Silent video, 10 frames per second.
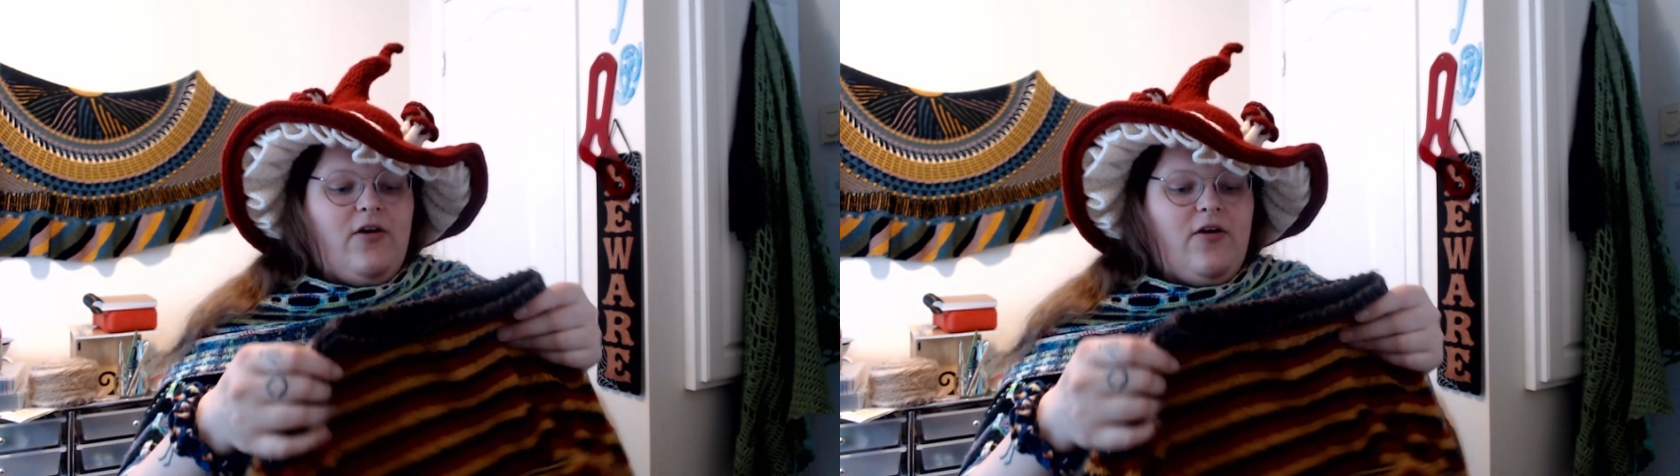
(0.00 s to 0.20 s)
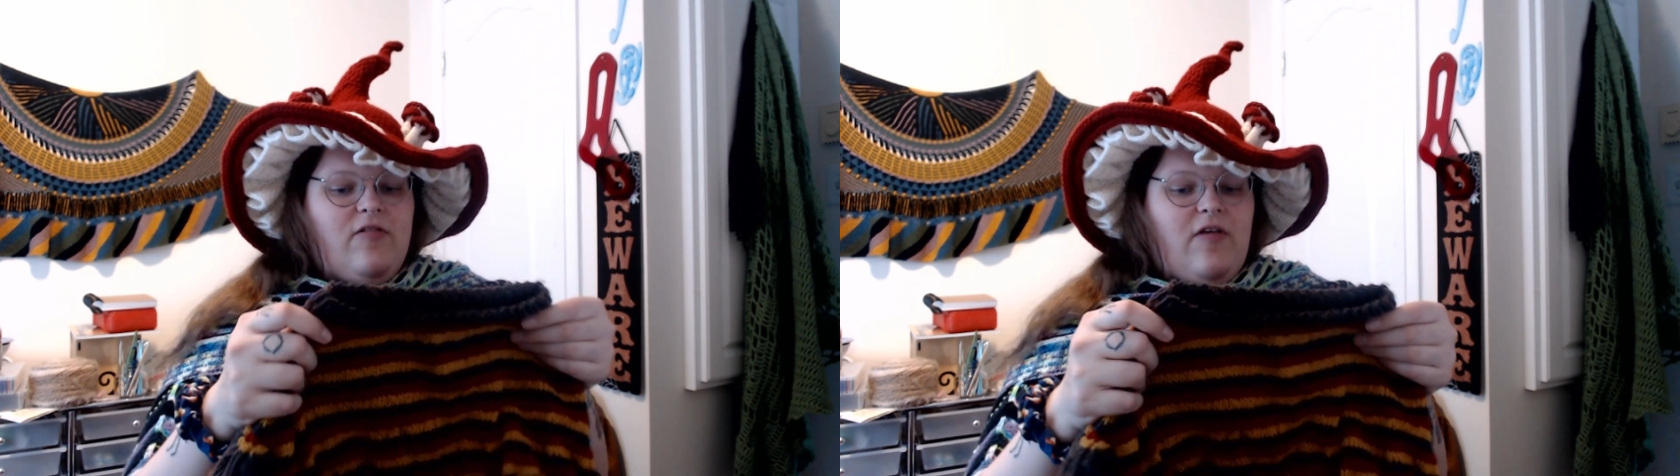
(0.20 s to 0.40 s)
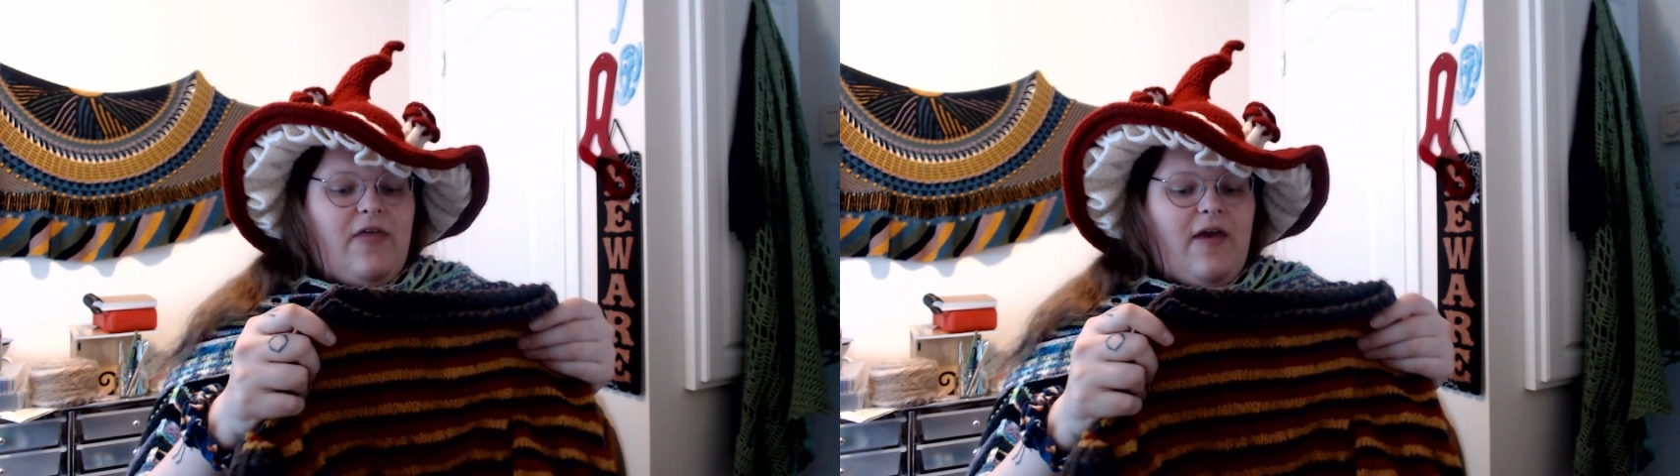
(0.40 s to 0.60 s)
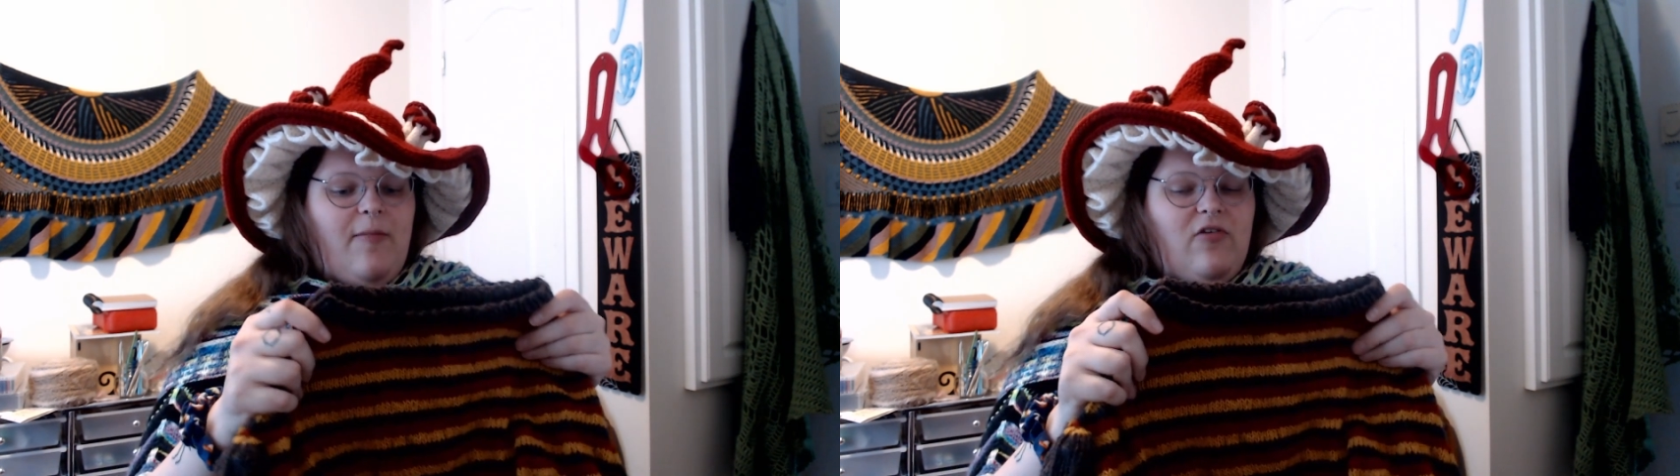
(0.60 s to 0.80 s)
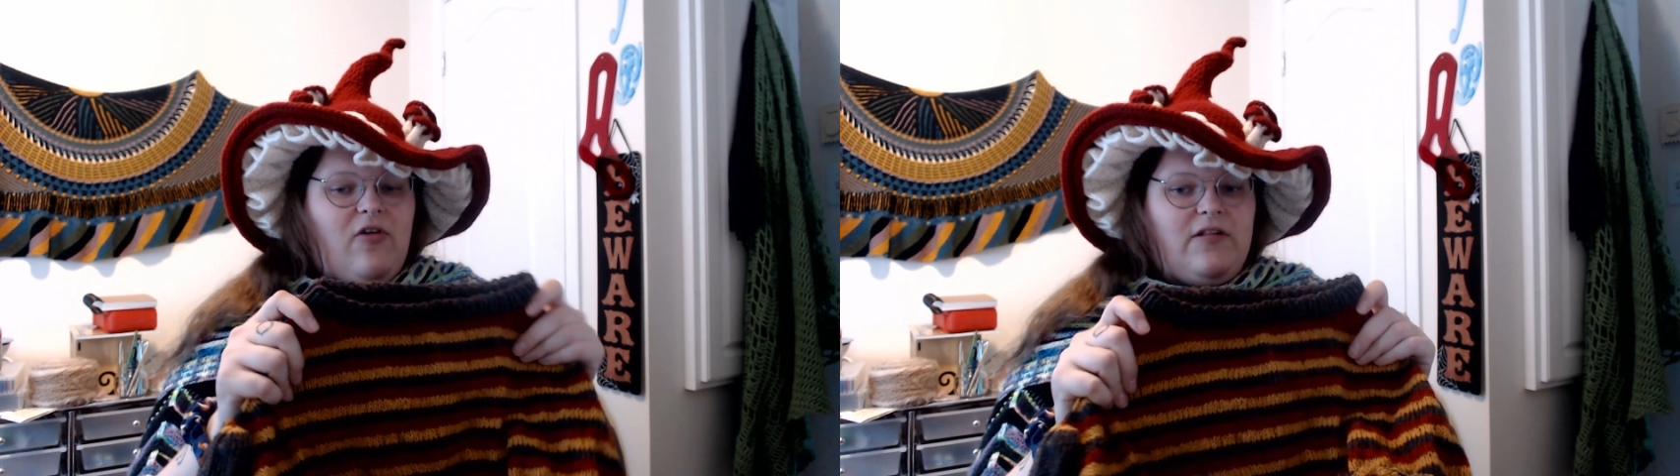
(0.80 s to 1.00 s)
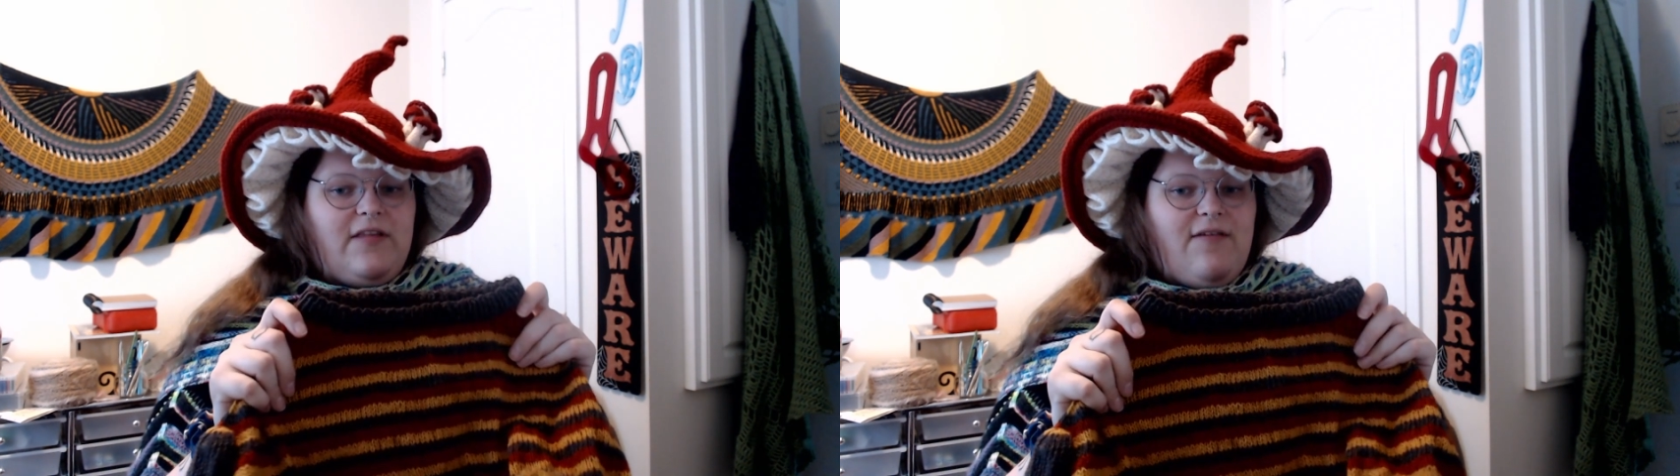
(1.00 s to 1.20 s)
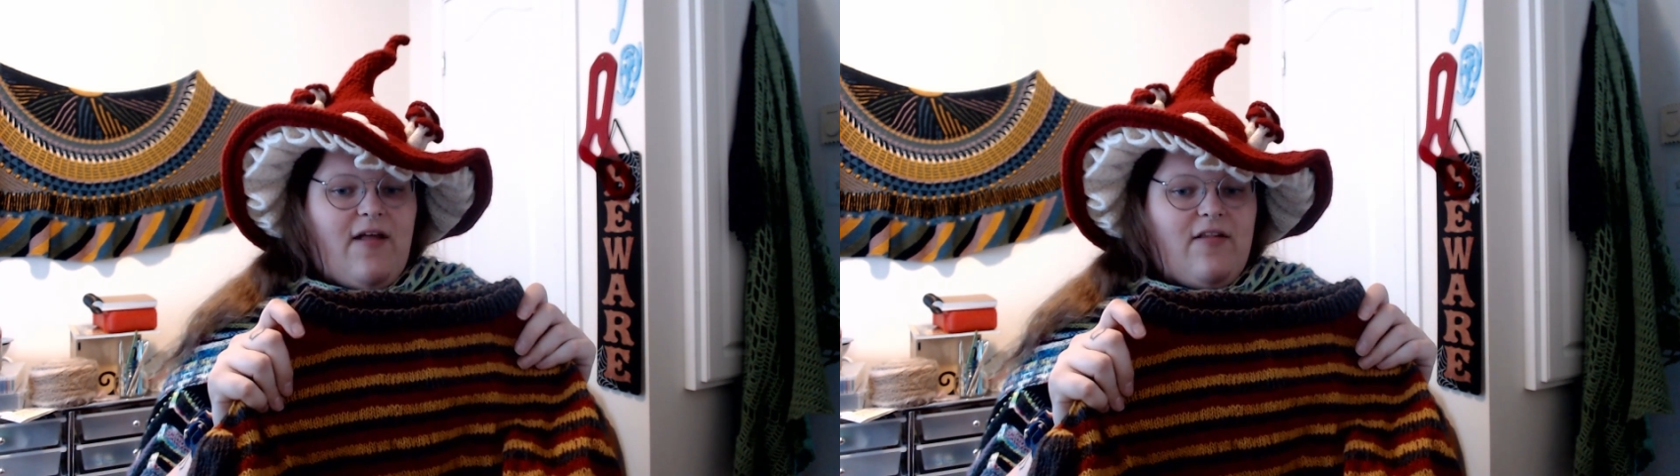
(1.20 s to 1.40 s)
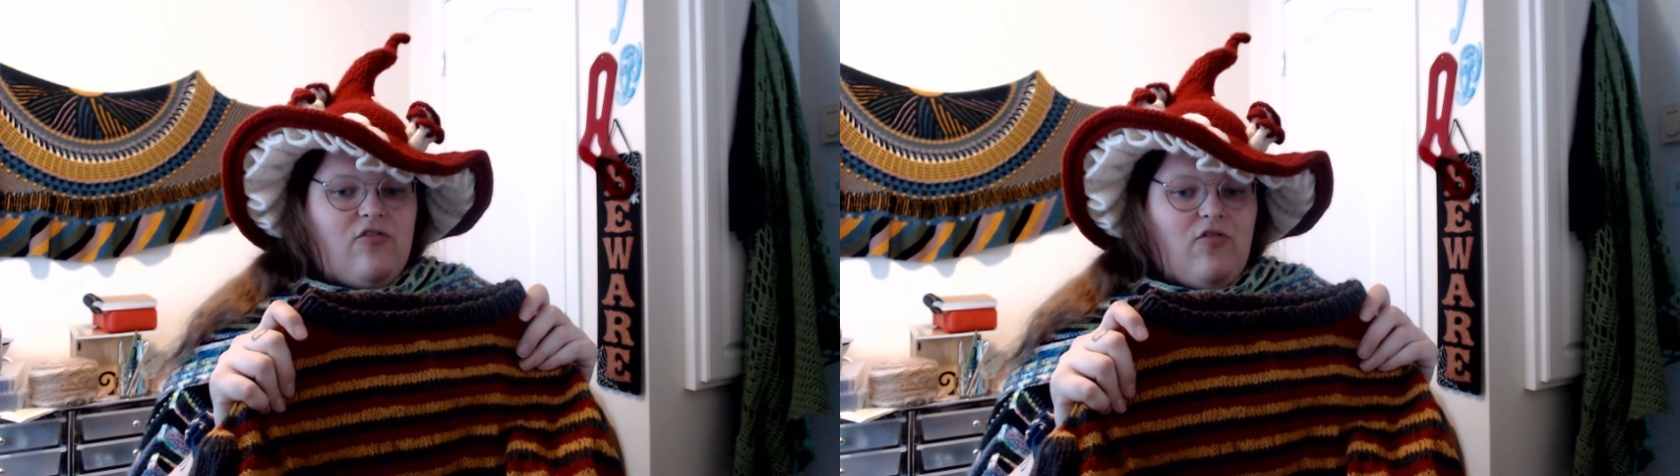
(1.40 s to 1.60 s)
I think I'm just going to leave that
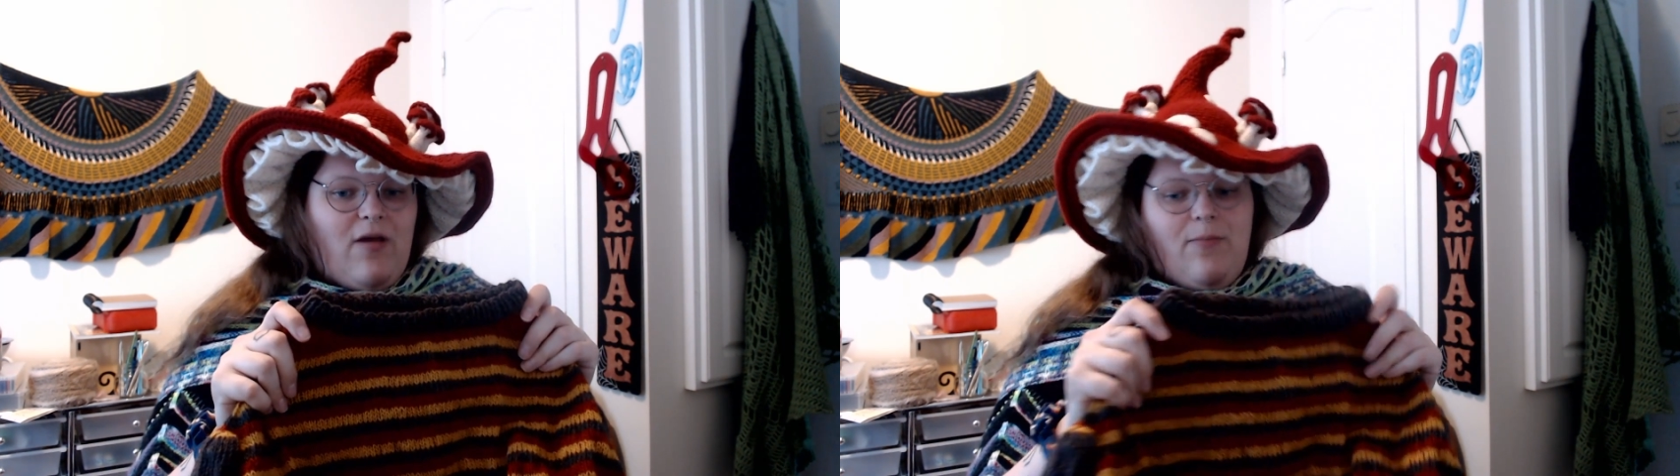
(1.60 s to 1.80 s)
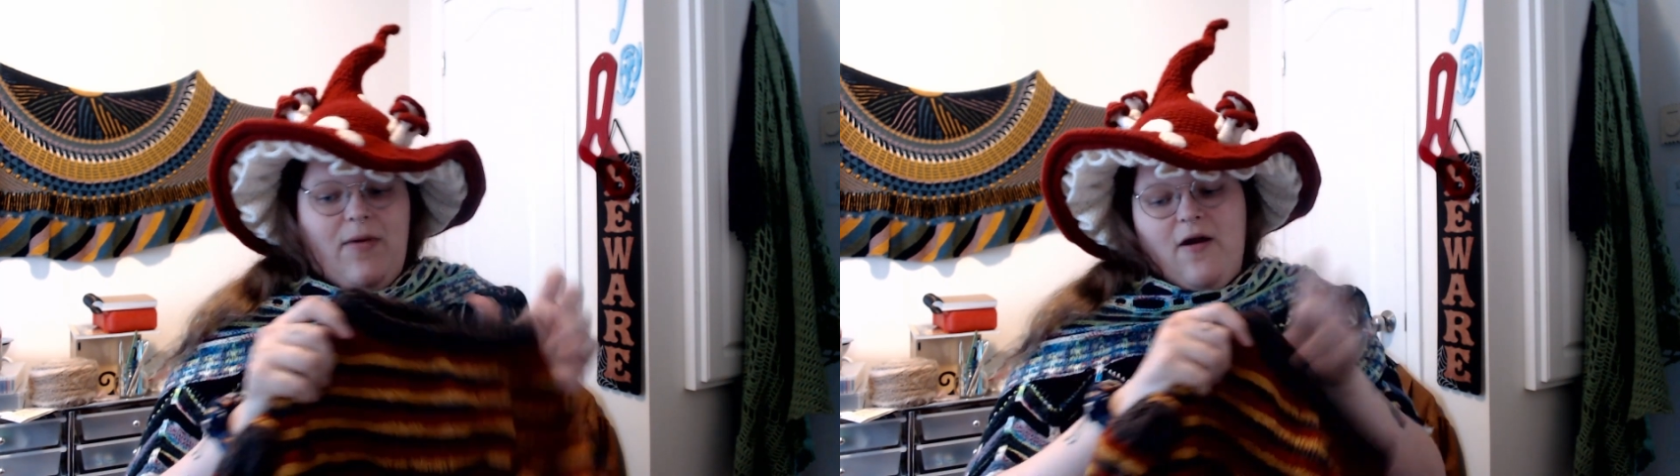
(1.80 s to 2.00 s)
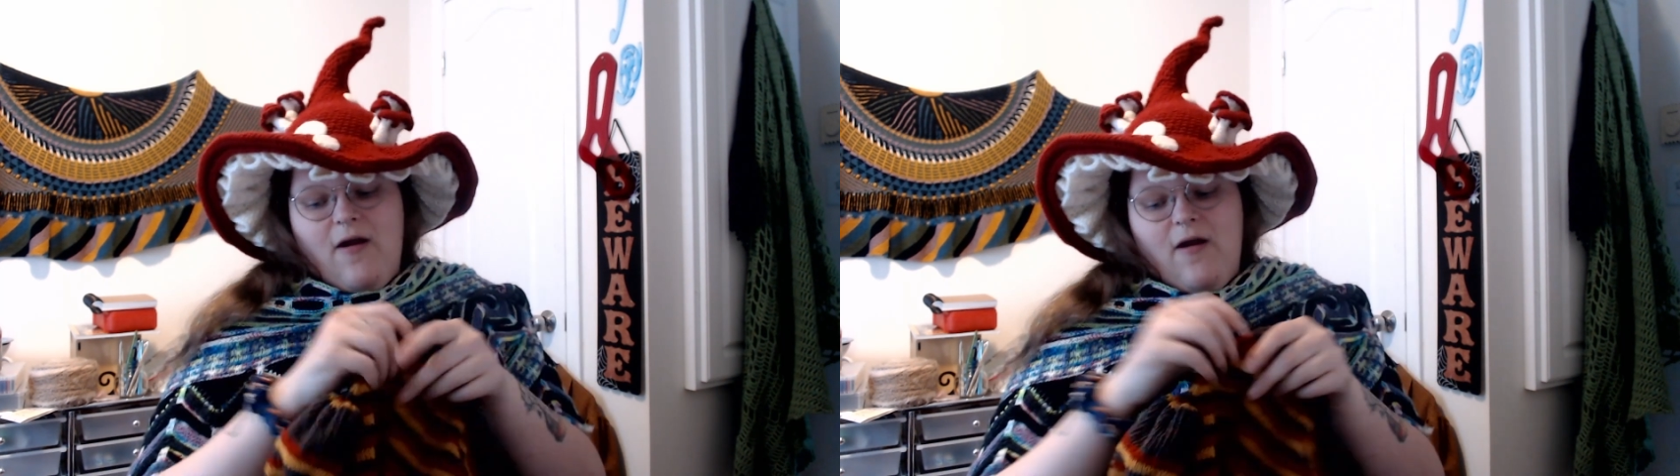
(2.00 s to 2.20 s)
stripe bigger.